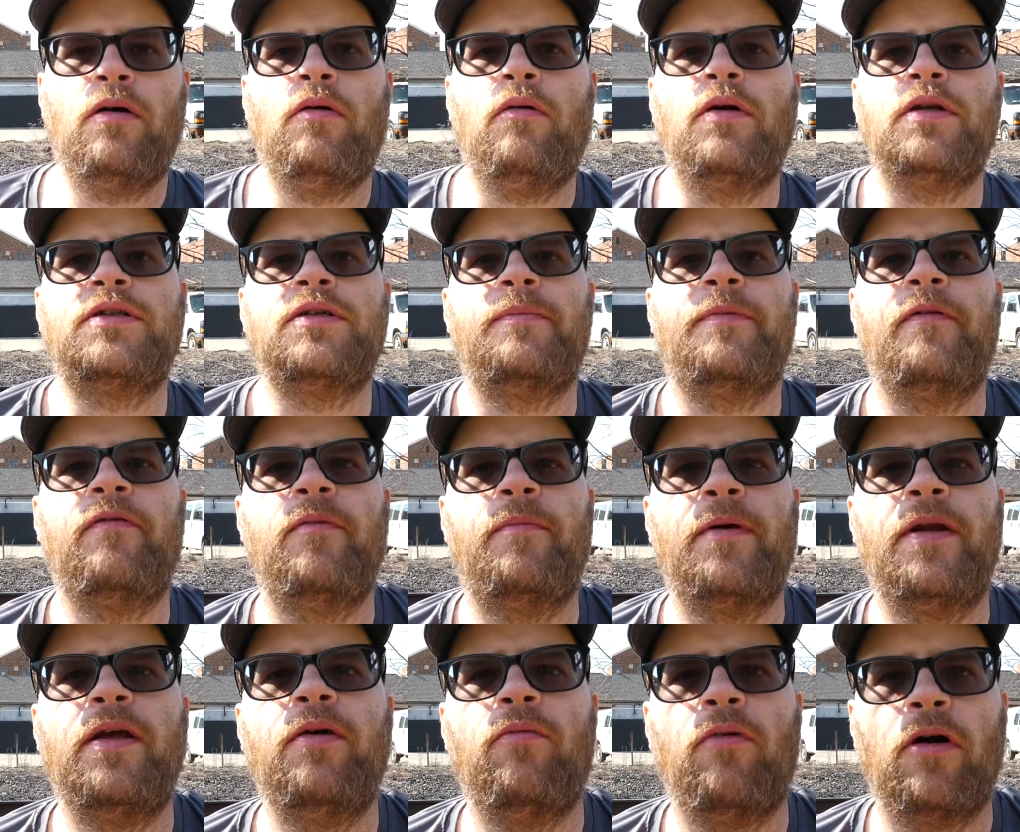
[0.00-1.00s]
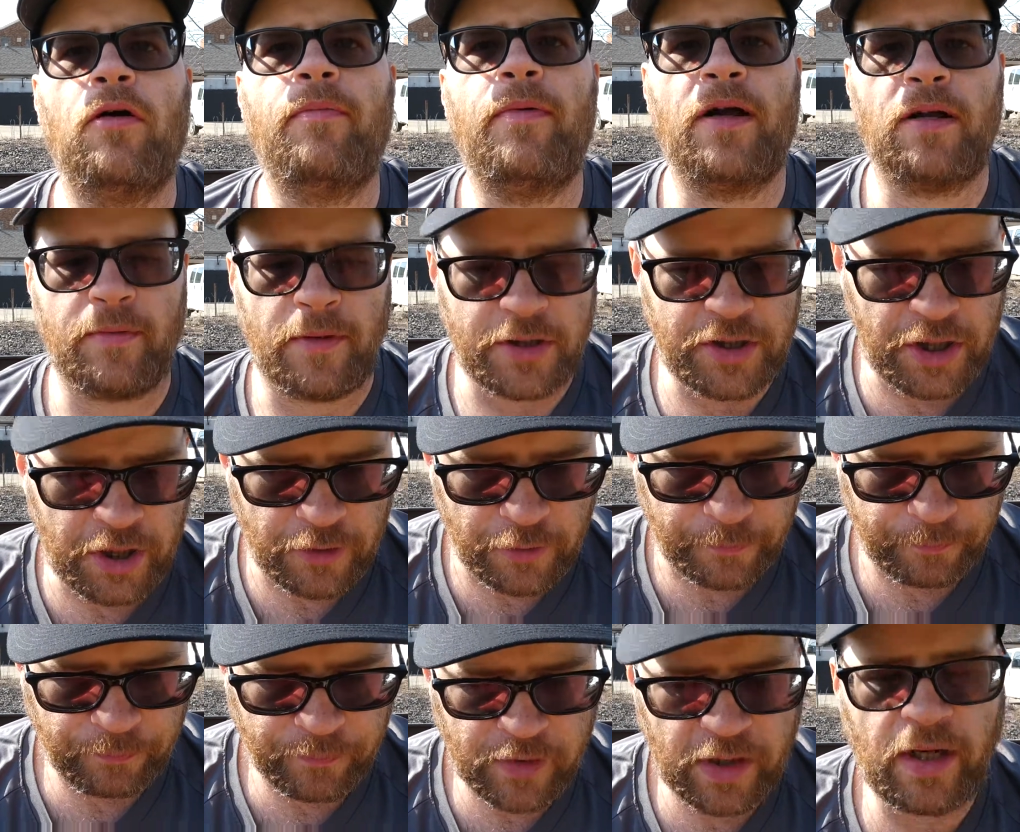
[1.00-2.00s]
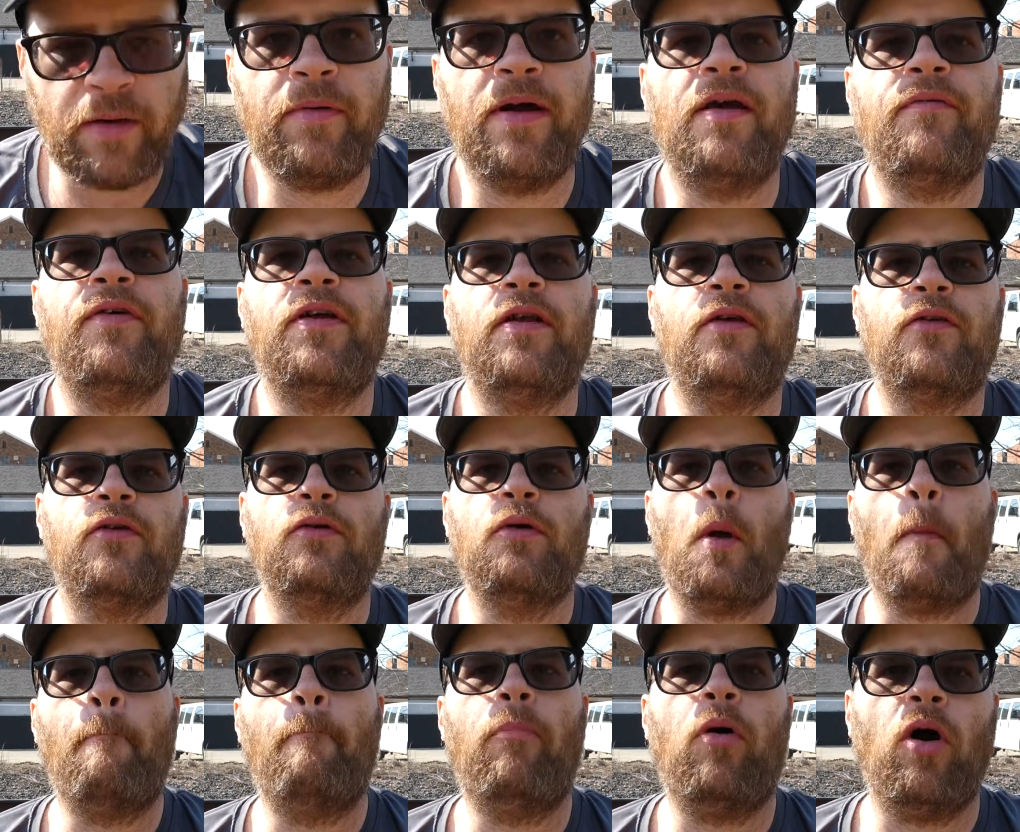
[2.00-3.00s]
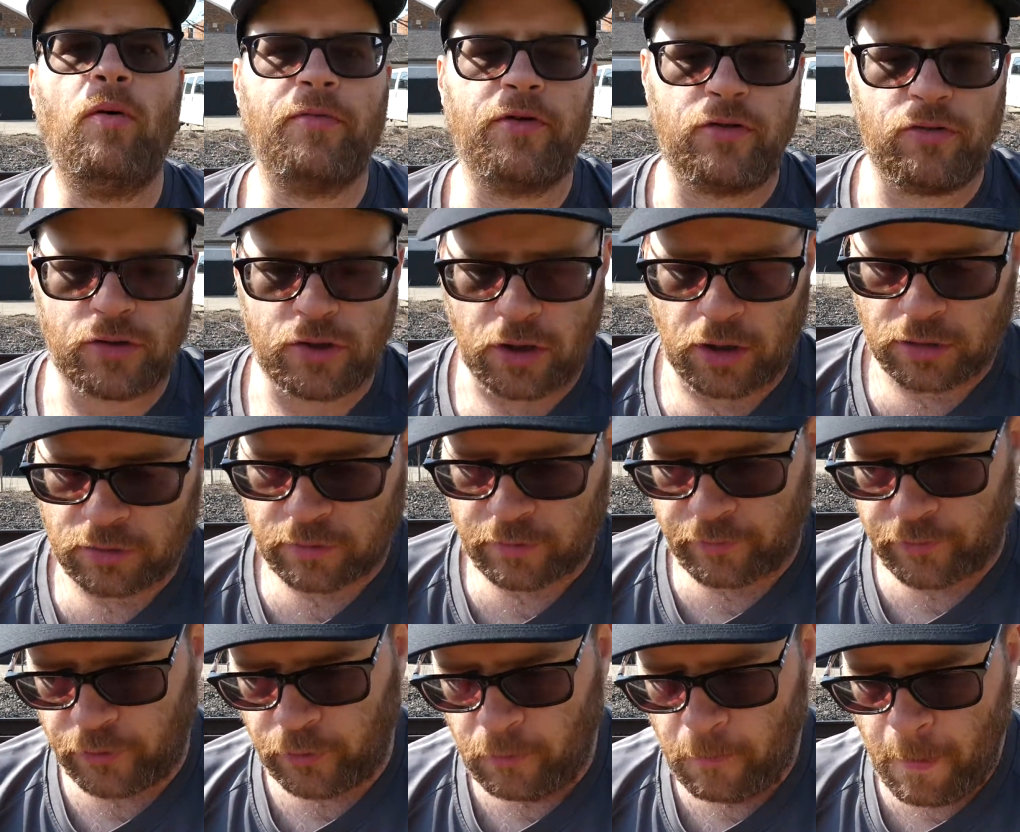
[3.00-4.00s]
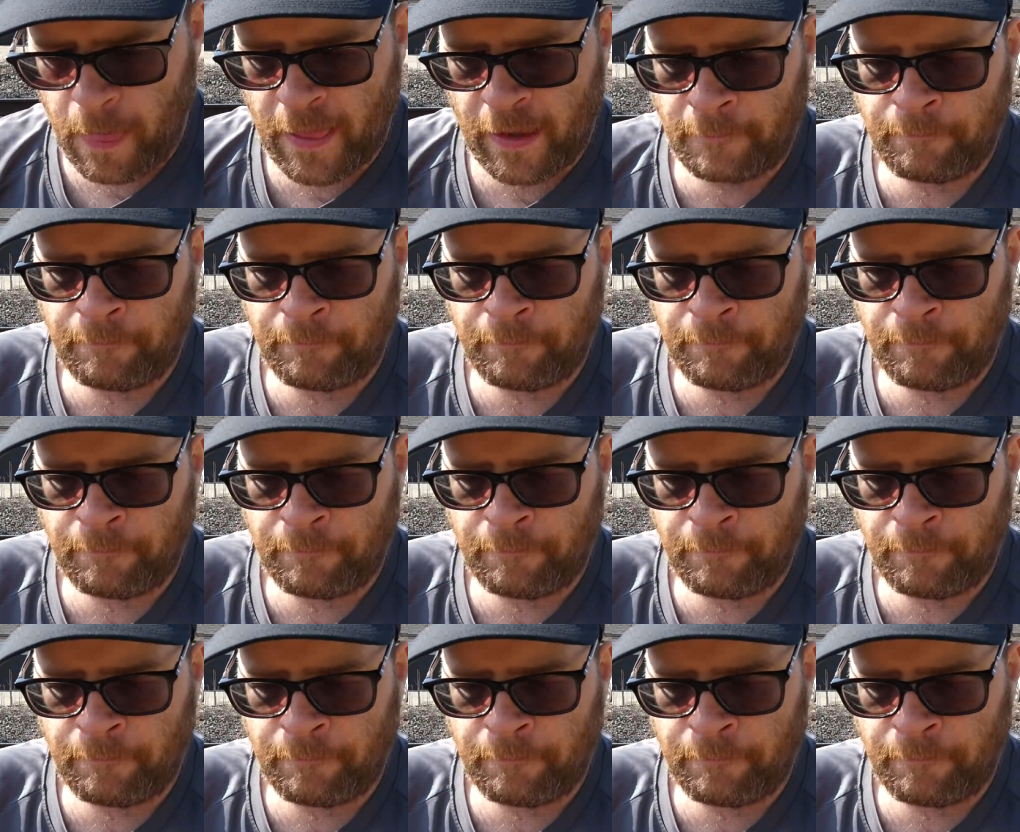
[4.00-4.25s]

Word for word: What's up everybody, welcome back to my channel. Today we have another barbecue sauce review.